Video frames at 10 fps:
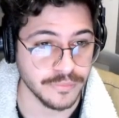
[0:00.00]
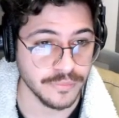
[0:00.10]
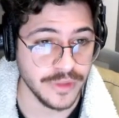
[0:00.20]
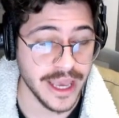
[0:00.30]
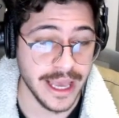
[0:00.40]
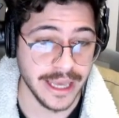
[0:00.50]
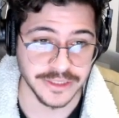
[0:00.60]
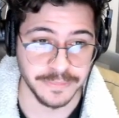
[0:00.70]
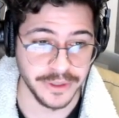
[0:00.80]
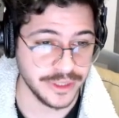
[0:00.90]

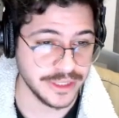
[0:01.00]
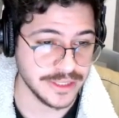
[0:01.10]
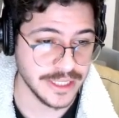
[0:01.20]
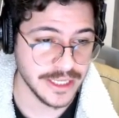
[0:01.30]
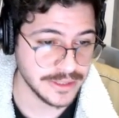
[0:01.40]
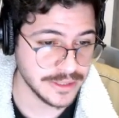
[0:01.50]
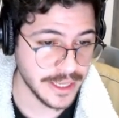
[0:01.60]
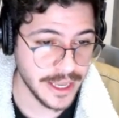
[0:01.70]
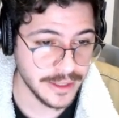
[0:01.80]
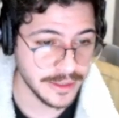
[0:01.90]
experiences
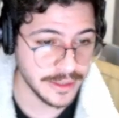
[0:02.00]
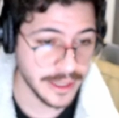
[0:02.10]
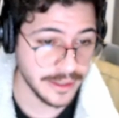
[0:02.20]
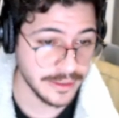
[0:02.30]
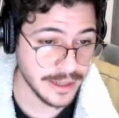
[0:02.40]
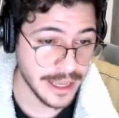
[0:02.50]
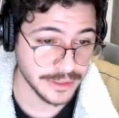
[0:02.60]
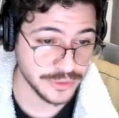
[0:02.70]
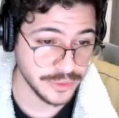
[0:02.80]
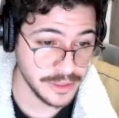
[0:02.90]
and
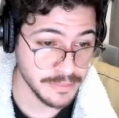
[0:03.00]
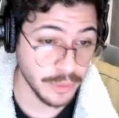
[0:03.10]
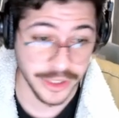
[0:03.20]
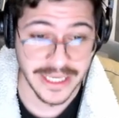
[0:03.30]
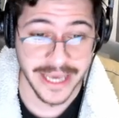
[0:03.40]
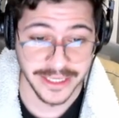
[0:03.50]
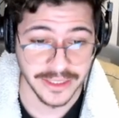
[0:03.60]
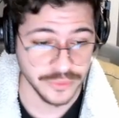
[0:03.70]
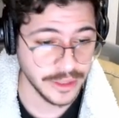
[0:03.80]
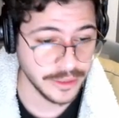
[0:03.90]
actually monetize
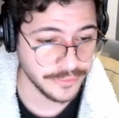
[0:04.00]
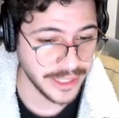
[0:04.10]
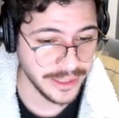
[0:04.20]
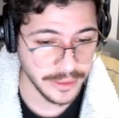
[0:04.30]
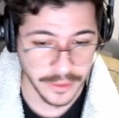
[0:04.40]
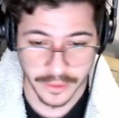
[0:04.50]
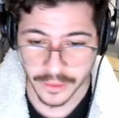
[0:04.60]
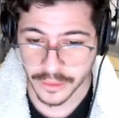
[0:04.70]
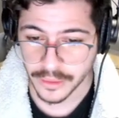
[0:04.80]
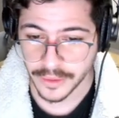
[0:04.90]
as well, right?
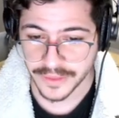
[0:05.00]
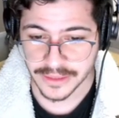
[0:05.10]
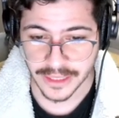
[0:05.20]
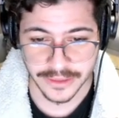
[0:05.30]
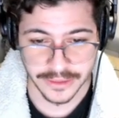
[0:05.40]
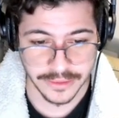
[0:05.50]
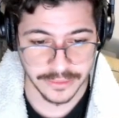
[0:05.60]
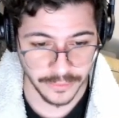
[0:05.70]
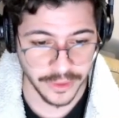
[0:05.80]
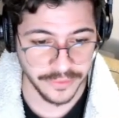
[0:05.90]
I think
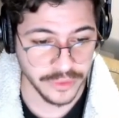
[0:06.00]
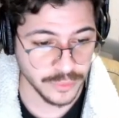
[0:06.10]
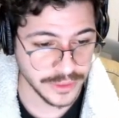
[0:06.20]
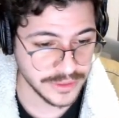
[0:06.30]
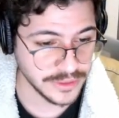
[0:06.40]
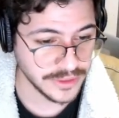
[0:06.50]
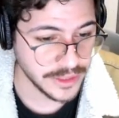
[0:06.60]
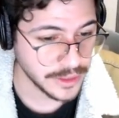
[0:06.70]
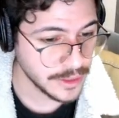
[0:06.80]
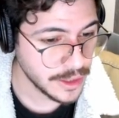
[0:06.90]
that's what everyone wants to
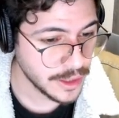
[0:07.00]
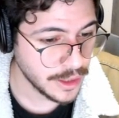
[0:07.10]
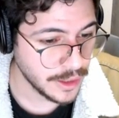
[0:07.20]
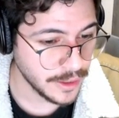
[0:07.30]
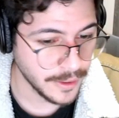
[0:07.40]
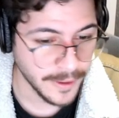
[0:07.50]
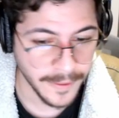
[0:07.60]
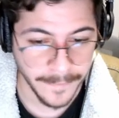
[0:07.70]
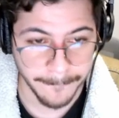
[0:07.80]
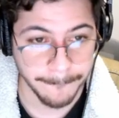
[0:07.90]
see.
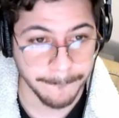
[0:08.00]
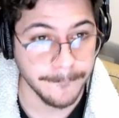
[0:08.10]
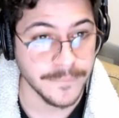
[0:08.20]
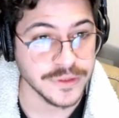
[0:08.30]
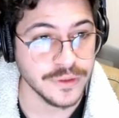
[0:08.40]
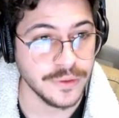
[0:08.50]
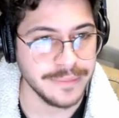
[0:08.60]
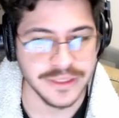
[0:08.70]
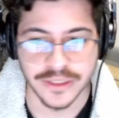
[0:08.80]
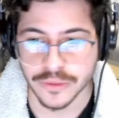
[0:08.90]
So
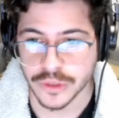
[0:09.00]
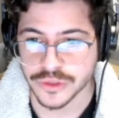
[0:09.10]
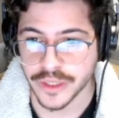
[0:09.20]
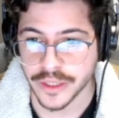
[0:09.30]
let me see, where should I